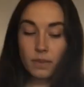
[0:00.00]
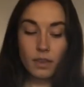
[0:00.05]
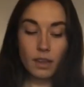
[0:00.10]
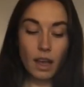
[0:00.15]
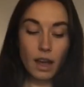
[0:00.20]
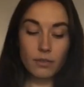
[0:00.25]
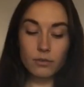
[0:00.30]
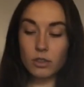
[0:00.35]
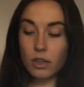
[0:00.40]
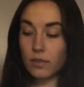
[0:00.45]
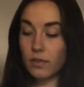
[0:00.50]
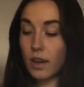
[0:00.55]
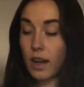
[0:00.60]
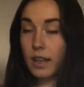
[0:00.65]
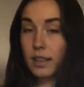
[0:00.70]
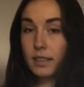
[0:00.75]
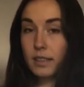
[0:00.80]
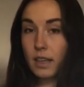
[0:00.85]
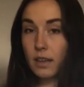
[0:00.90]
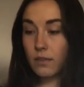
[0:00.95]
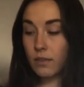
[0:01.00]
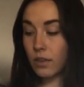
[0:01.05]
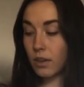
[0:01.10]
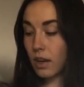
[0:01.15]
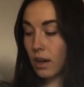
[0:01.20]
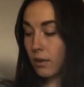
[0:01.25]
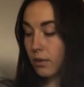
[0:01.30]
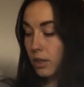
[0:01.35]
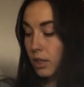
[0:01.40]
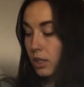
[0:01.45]
After I've got Denver,
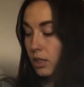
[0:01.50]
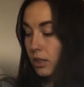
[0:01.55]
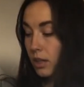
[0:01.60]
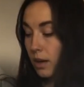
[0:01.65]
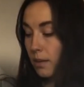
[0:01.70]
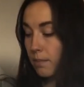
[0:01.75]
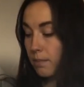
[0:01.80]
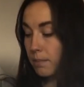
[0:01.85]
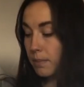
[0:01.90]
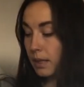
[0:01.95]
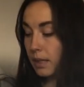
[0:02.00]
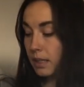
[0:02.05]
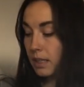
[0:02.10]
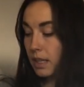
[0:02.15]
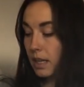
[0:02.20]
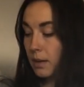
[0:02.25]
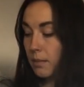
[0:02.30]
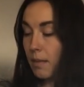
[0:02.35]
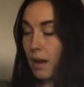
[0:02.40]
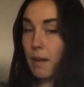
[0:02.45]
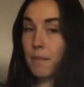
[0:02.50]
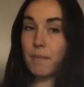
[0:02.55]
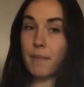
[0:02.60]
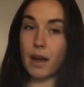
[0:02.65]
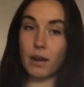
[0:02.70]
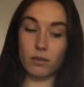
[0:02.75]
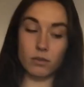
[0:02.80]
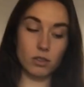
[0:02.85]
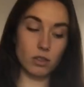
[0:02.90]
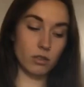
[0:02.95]
I want to start building my
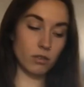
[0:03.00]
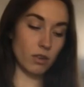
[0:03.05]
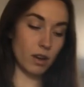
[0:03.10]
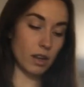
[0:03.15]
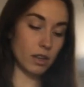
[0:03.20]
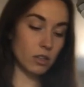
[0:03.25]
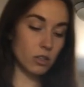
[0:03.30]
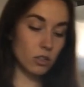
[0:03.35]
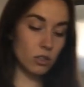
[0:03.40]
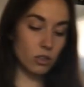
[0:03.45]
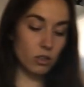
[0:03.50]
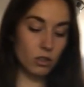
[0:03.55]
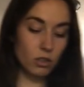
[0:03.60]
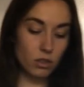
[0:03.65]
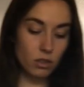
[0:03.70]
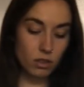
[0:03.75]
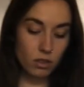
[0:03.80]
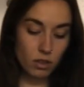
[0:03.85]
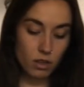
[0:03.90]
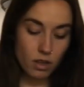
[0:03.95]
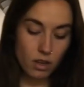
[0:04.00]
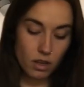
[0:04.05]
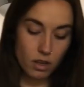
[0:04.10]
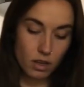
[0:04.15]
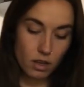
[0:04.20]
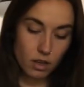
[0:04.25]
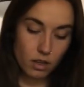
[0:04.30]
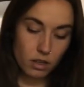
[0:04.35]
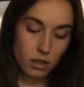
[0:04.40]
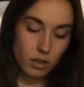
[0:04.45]
mountain range.
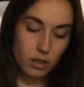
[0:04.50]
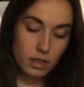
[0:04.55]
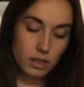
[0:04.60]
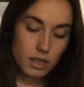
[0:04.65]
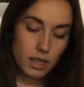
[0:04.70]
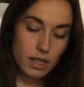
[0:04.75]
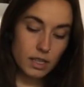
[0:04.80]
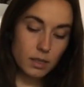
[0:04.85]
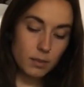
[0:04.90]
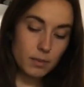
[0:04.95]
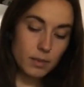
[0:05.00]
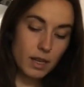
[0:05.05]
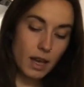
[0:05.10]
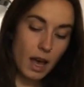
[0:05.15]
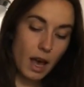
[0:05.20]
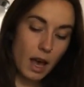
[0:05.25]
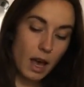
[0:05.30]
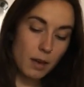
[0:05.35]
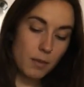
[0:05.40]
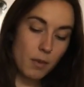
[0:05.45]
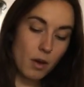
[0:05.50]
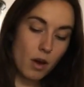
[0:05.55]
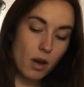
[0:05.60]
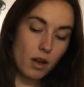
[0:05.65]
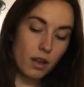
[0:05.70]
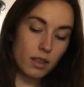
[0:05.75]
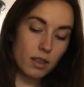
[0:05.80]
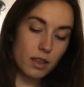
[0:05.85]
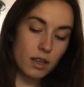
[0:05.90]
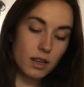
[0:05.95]
You can take some time
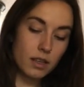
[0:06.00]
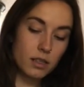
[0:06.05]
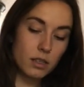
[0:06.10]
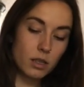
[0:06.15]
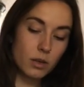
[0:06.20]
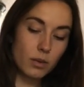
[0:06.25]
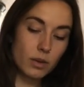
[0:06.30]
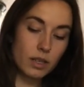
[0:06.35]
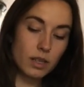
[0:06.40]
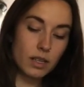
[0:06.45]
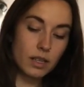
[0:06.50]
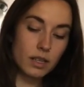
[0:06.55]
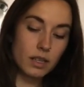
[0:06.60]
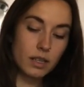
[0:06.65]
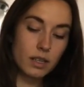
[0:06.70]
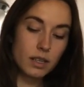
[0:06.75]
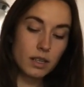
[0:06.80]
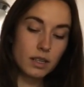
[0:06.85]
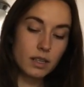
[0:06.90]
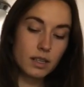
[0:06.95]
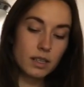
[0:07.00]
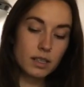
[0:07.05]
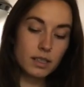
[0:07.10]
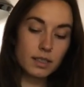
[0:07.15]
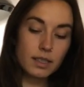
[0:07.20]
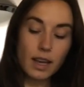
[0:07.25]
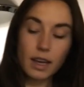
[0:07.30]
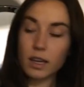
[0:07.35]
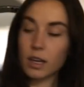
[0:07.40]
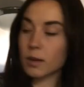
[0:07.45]
on this. You want to
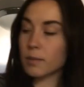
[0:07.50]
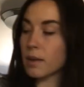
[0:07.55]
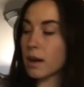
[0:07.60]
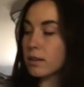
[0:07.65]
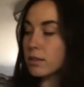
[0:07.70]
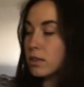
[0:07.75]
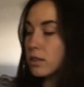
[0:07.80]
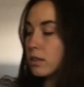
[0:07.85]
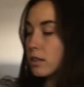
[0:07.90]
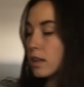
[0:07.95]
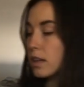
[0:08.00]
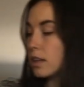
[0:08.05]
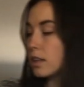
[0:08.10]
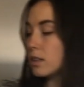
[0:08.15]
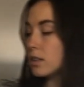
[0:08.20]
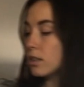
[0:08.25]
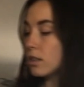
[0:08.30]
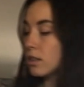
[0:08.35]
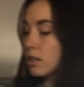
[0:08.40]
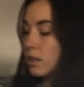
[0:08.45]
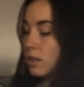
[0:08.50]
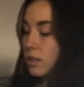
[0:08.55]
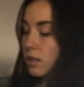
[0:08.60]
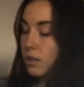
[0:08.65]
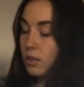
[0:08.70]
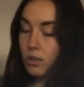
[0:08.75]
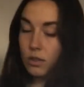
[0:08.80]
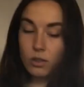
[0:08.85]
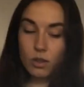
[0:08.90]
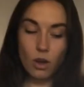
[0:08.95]
stack your mountain range
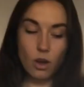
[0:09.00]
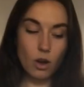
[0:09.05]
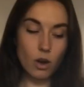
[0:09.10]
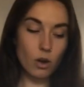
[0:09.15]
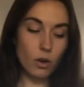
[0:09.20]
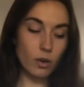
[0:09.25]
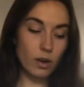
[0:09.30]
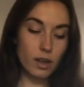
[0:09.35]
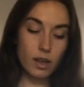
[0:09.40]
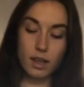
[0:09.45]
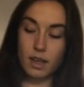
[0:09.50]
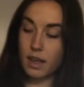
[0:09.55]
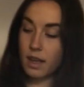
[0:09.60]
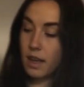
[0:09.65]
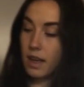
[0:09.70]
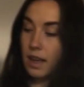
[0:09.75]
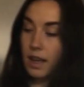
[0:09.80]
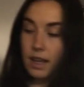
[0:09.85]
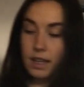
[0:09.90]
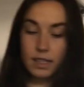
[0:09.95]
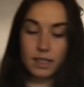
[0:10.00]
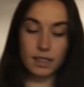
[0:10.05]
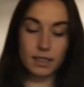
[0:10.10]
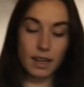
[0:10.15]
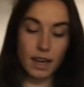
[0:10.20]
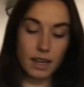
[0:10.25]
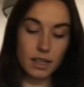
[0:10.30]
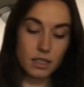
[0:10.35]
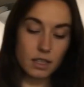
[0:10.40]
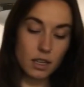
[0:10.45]
so it's
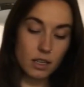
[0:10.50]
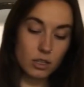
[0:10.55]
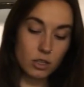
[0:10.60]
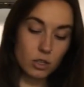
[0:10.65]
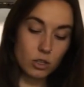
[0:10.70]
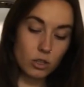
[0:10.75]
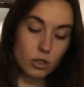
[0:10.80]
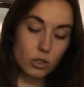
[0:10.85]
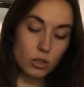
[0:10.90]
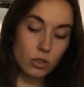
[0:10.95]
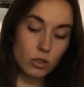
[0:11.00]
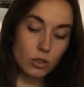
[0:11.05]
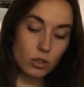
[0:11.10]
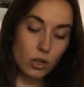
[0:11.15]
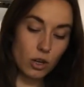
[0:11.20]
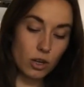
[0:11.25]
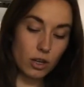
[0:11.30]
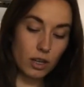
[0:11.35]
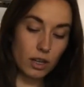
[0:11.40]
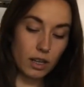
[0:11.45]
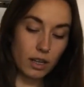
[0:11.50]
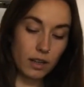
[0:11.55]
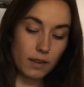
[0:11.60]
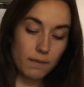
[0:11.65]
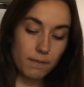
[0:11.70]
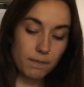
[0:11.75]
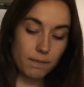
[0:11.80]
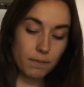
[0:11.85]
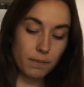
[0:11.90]
nice and sturdy.